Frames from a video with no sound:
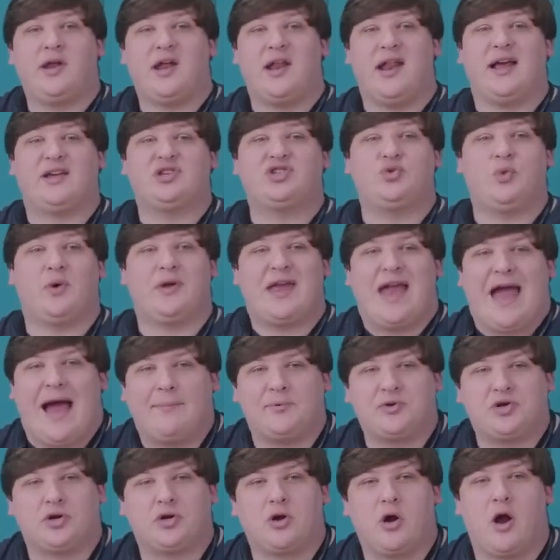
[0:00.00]
connects to a
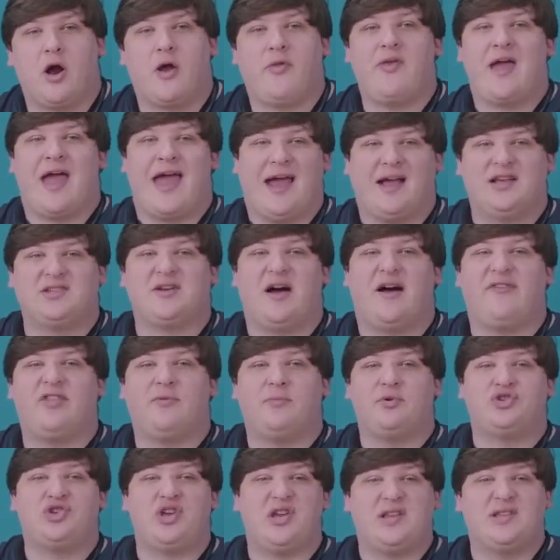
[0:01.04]
capture card that hangs off the
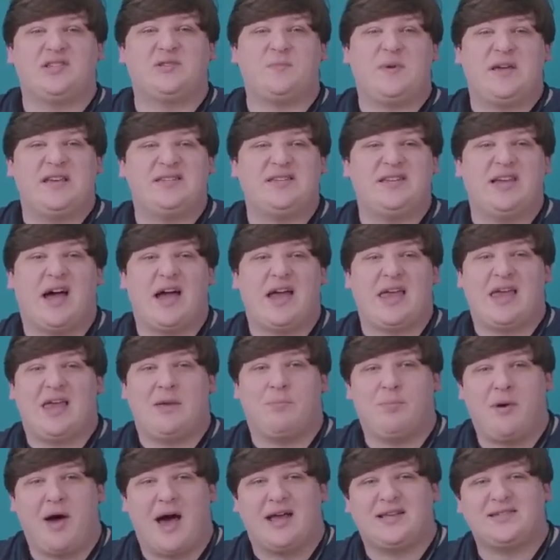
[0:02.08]
machine's PCIe
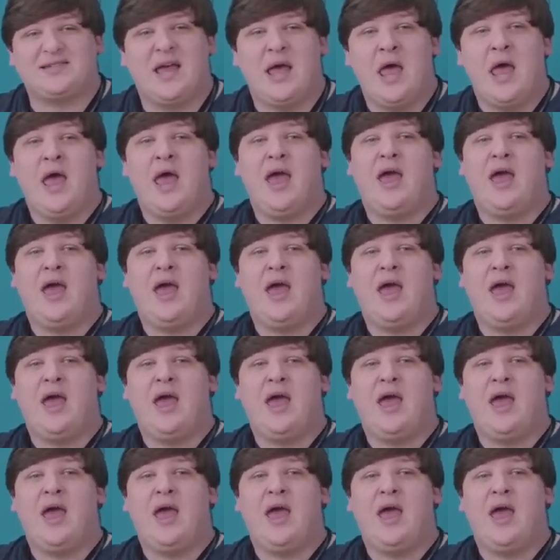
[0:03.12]
bus.